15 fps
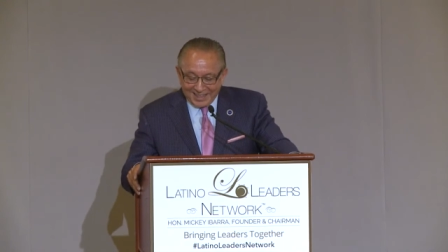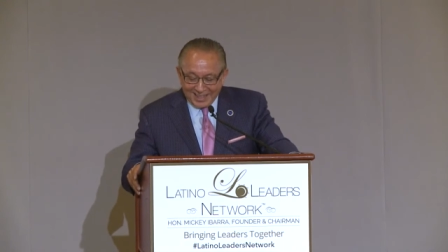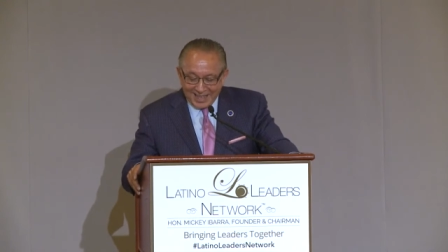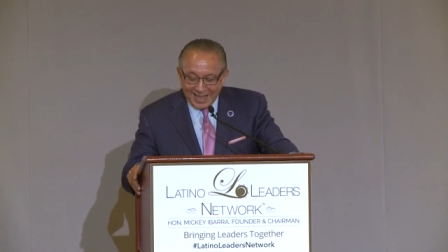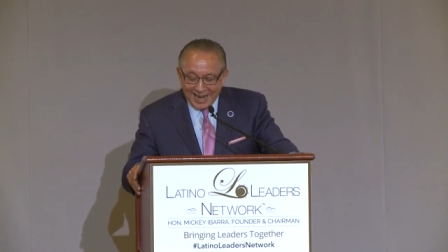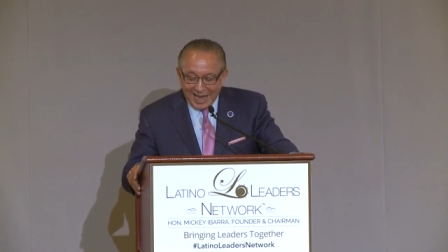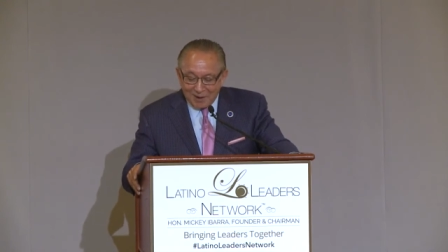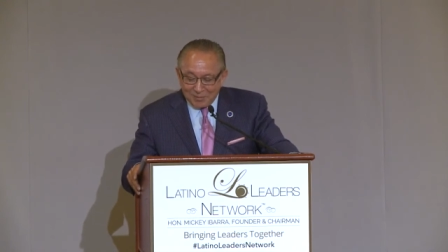
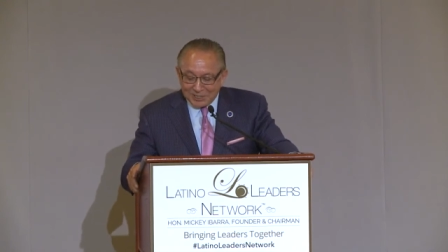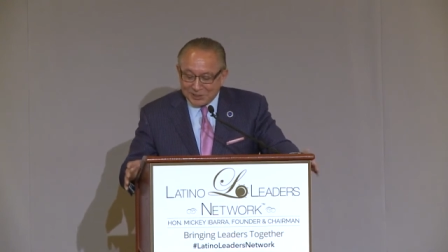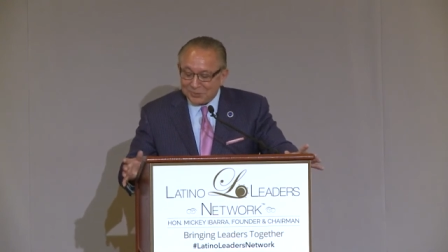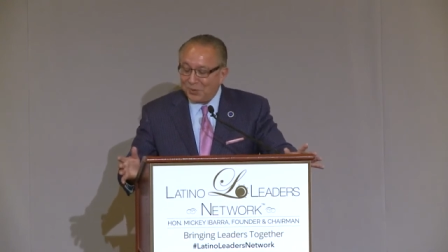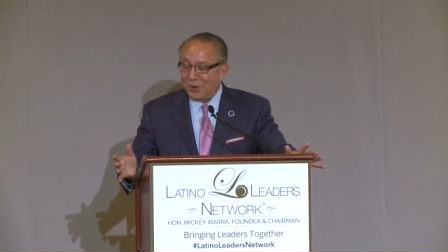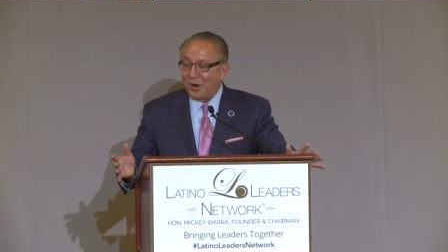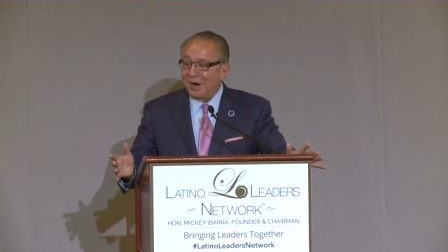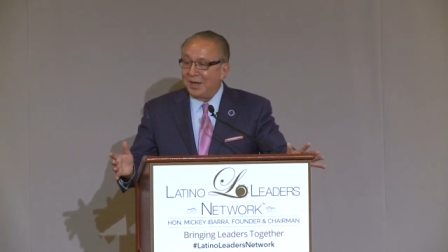and how much
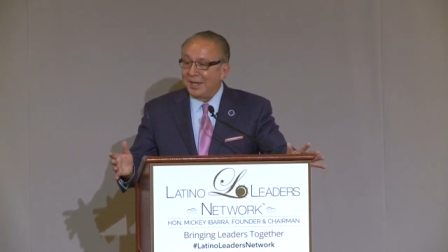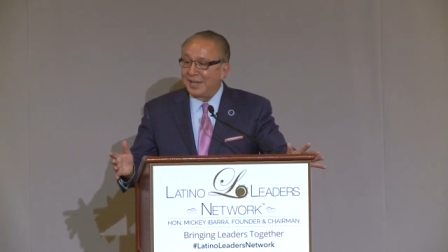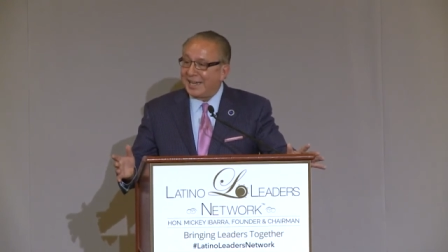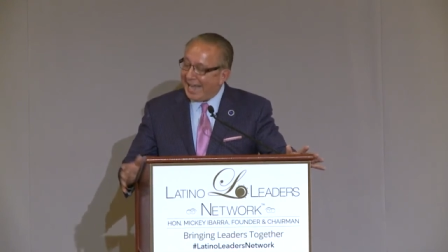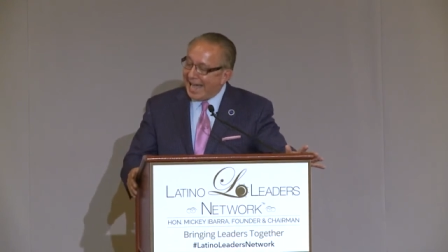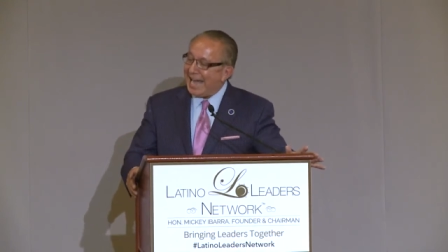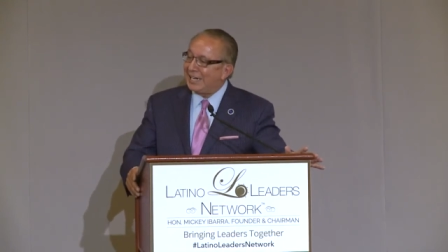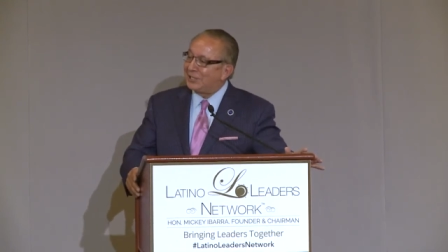more
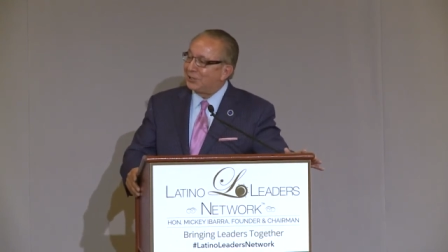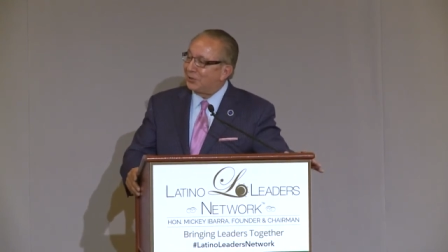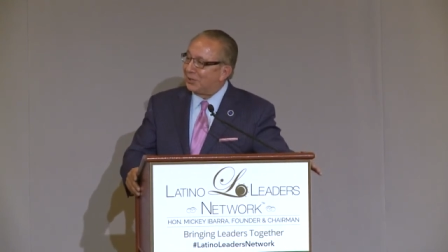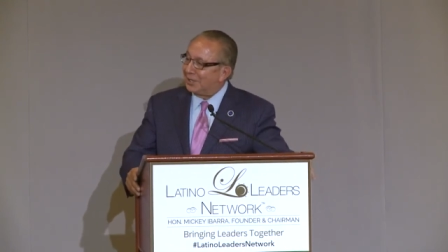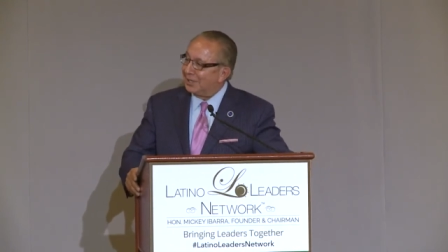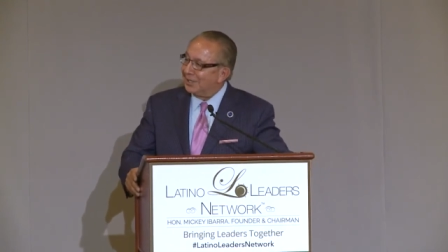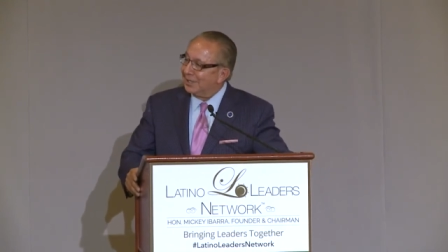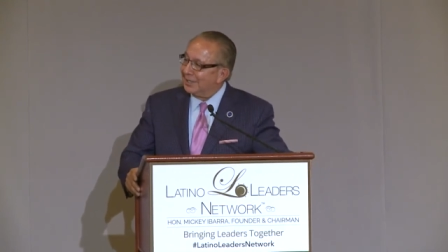
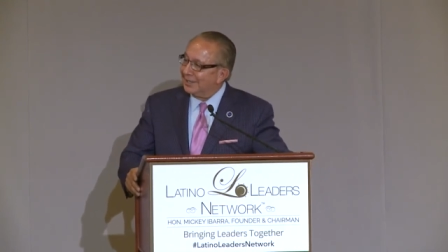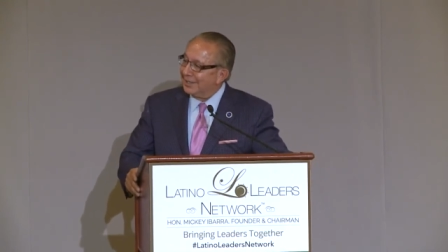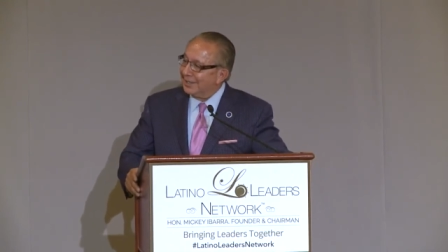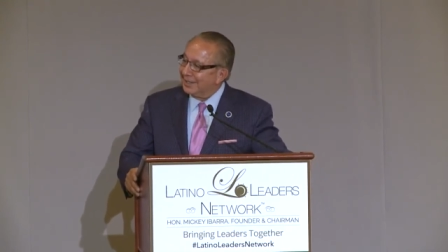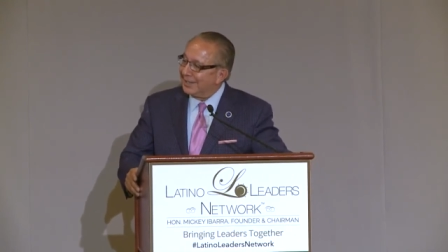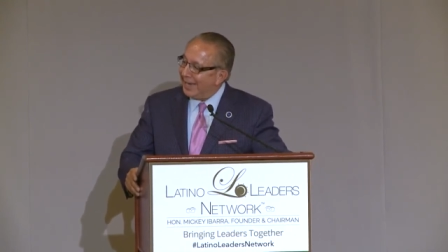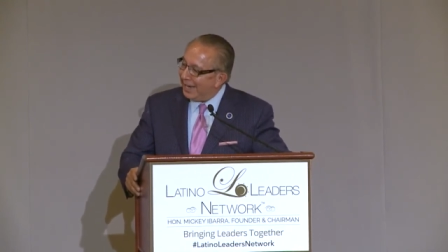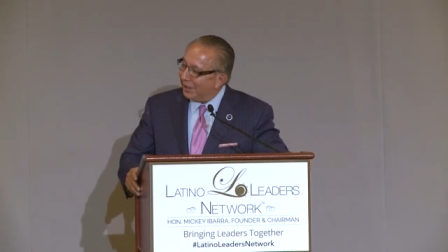casual
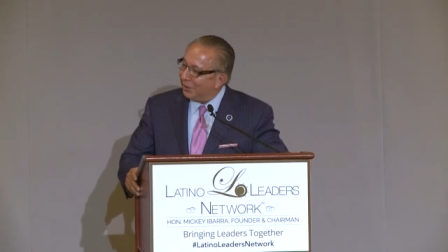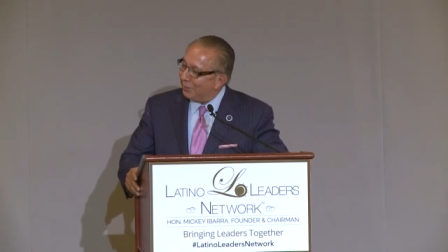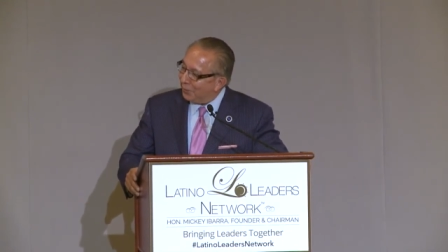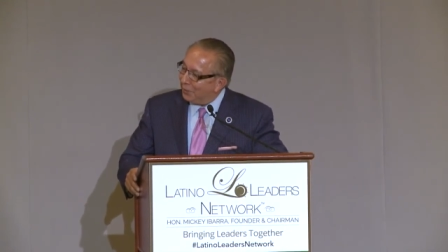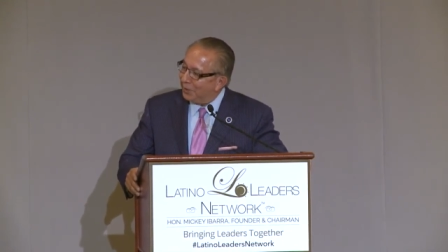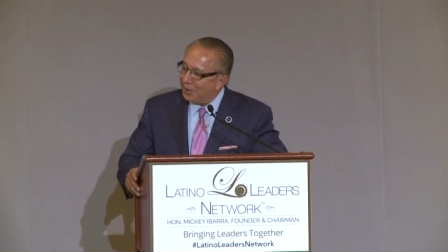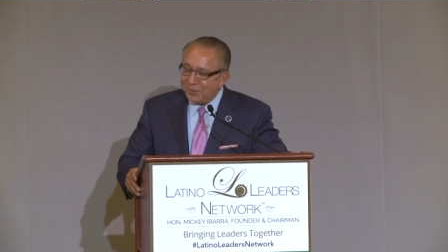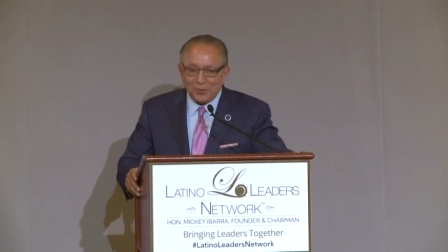
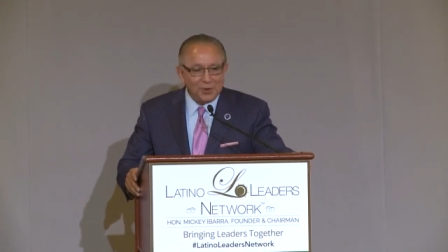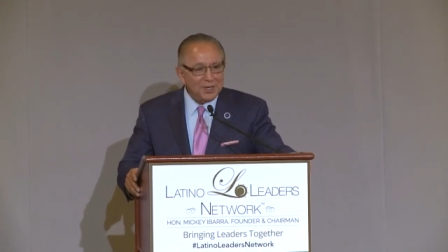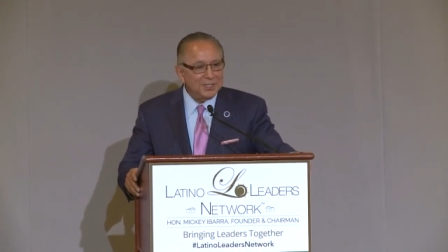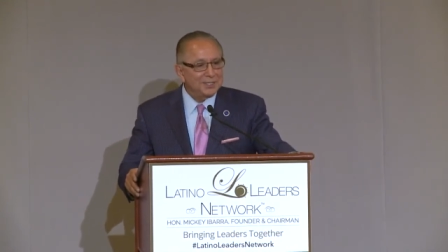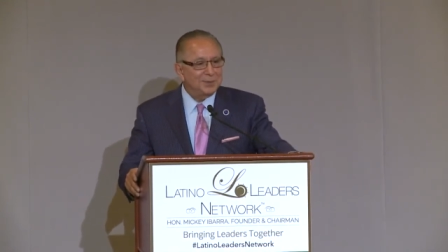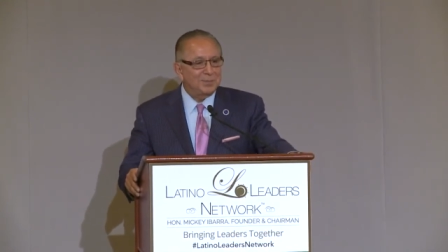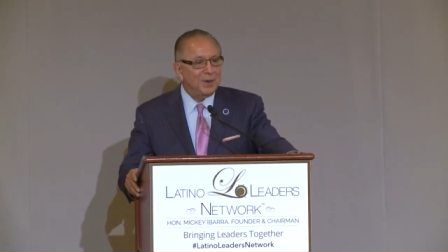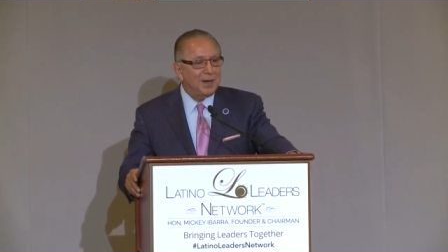California
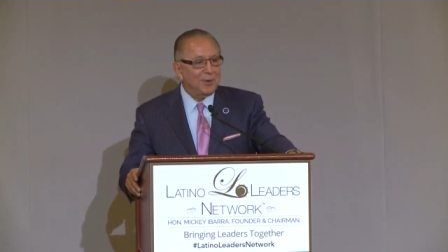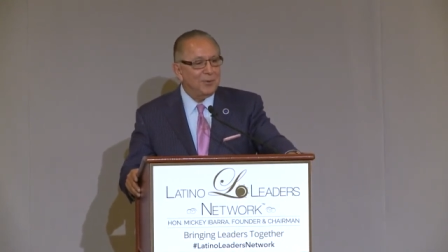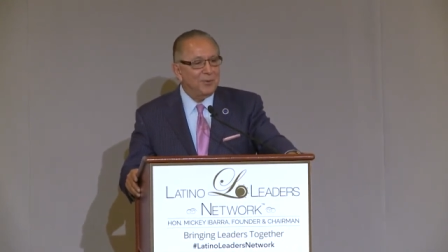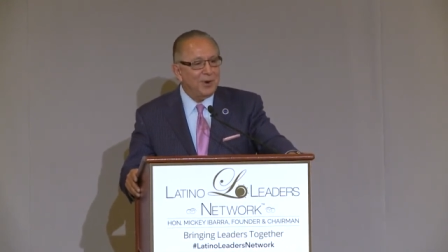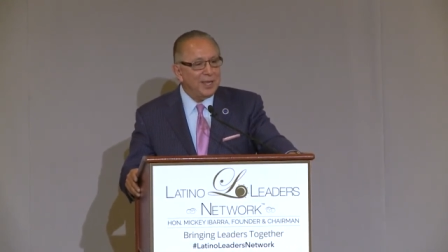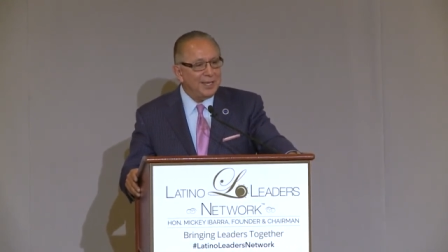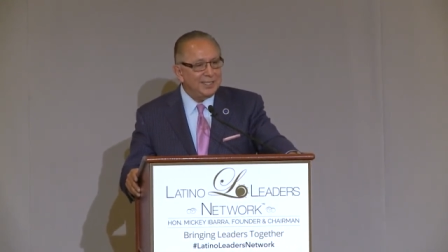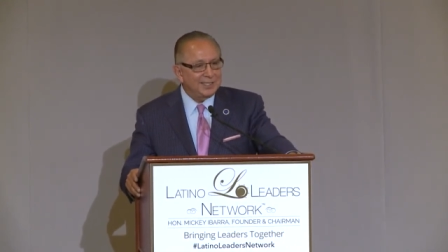was about
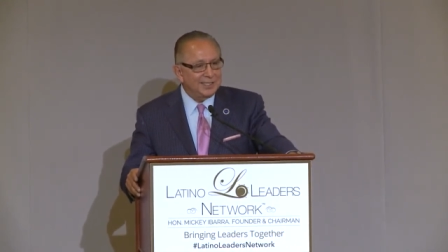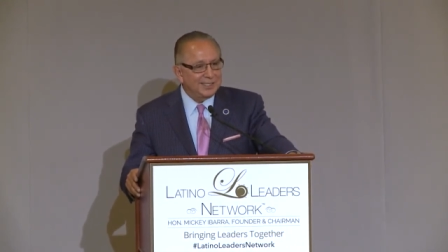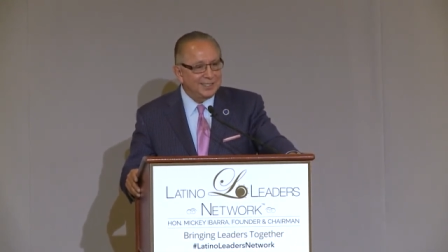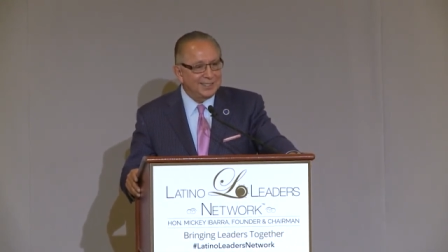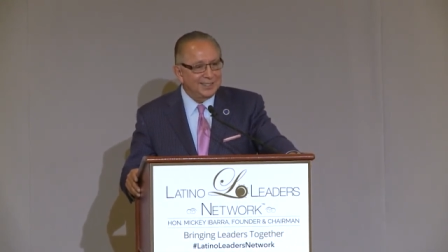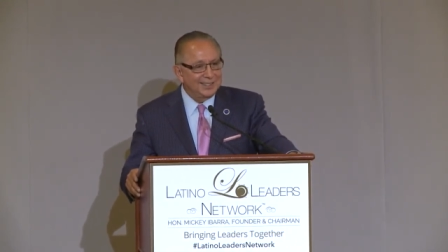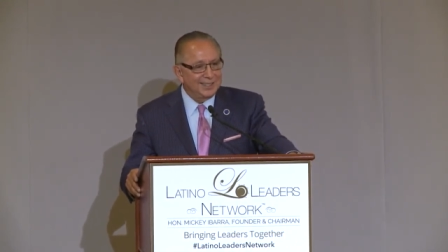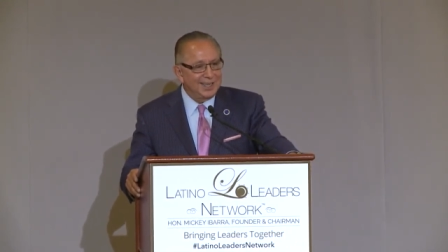
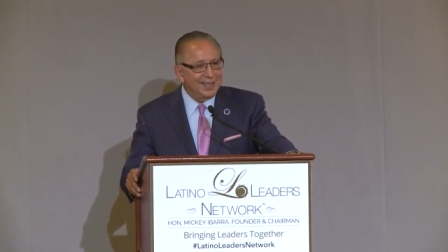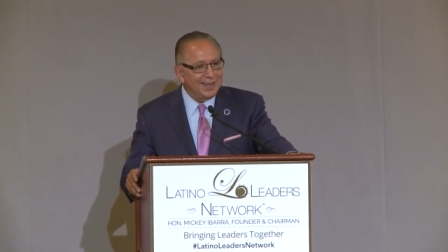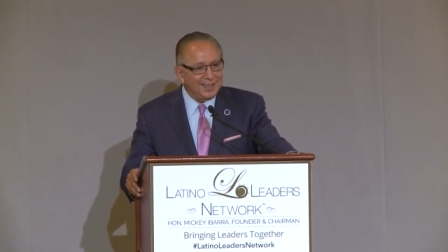race and